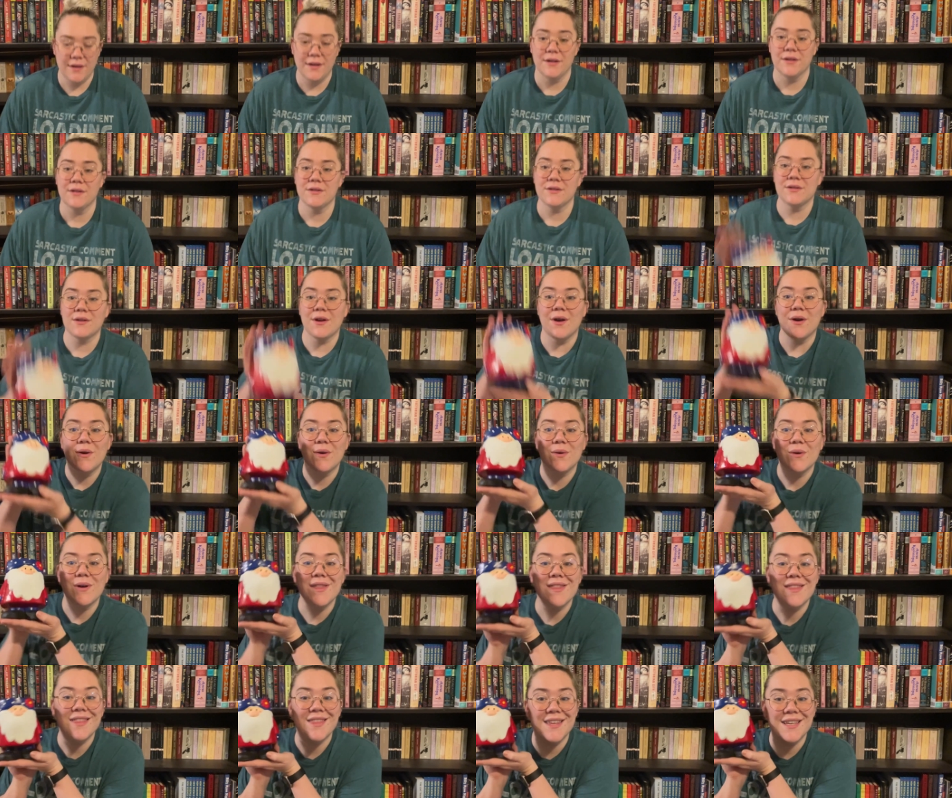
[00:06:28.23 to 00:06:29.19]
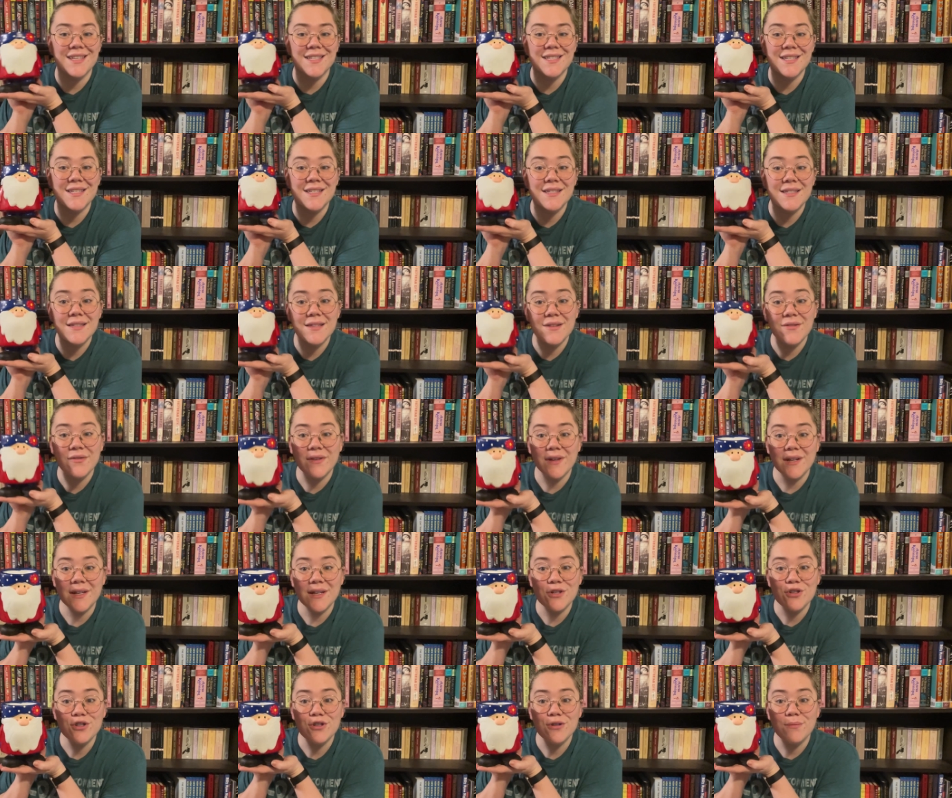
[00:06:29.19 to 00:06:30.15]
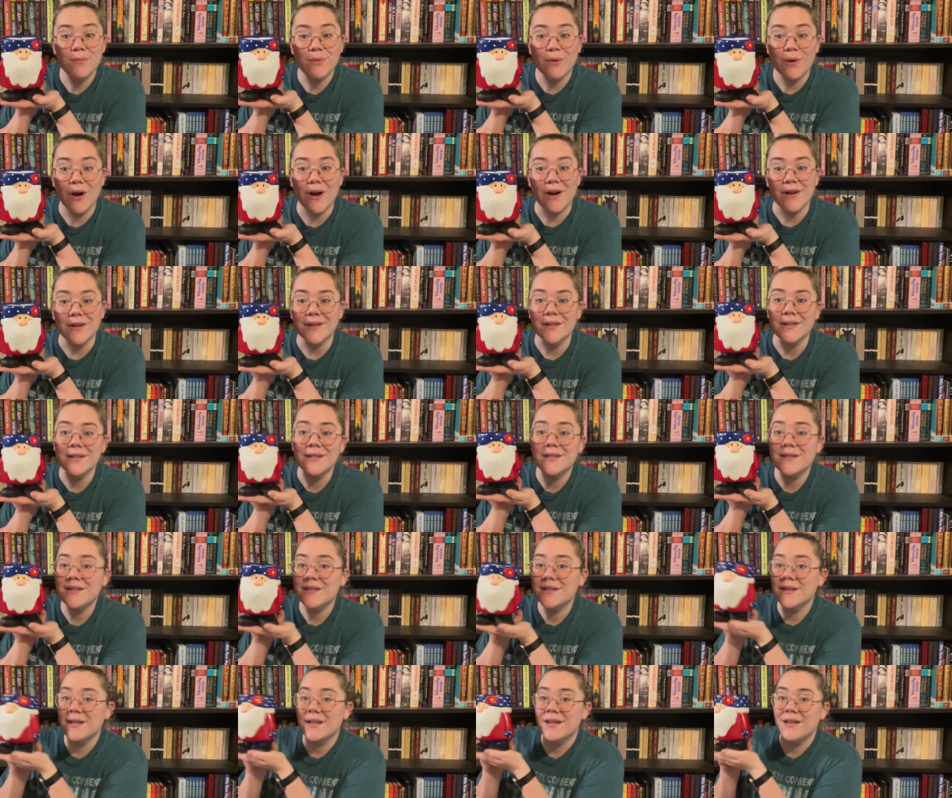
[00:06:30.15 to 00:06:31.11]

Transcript: So this is the finished product.